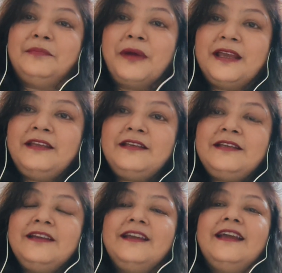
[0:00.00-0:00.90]
mind,
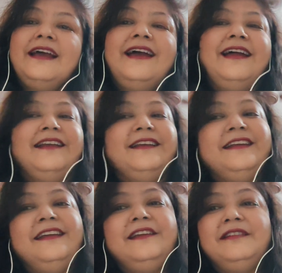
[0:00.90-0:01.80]
and
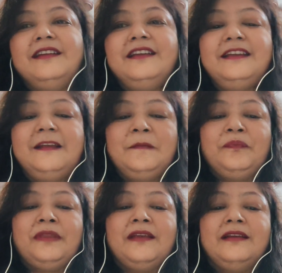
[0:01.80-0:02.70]
he really
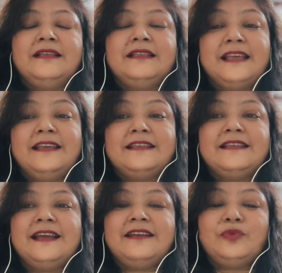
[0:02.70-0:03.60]
says
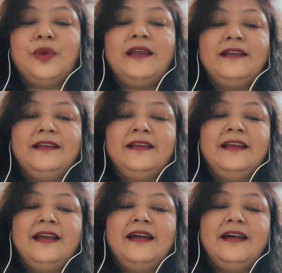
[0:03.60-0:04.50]
that, well,
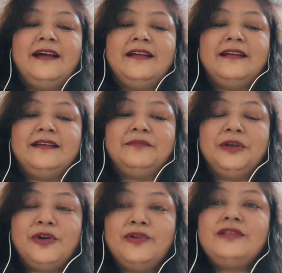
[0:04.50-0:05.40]

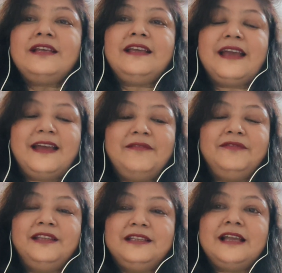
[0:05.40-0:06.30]
because I
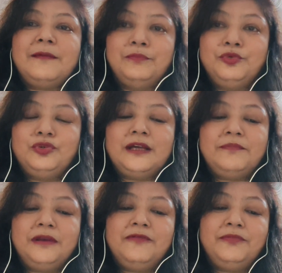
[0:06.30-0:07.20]
have this mood
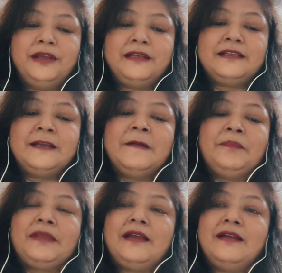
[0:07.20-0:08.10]
upliftment,
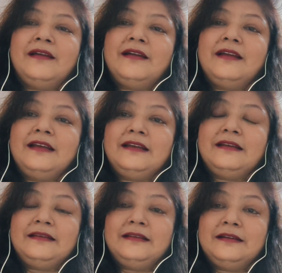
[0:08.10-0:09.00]

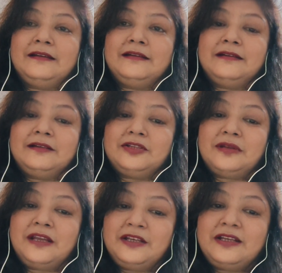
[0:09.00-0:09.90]
the
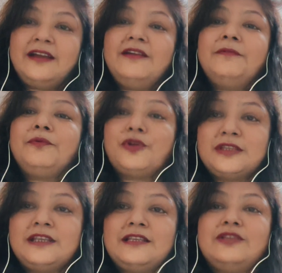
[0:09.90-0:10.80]
entire
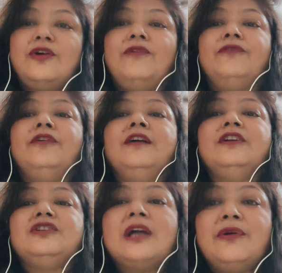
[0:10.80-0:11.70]
process of
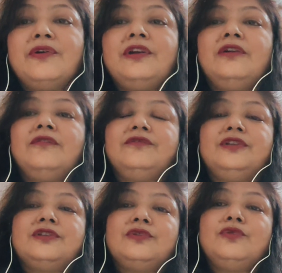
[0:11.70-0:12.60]
showering of
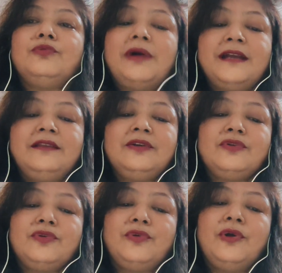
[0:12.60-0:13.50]
the snow by the
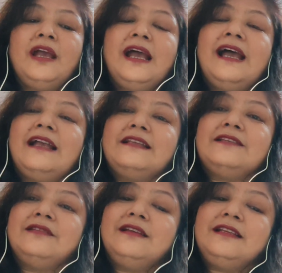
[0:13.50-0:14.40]
crow has
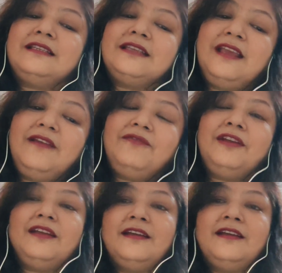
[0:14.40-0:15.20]
really saved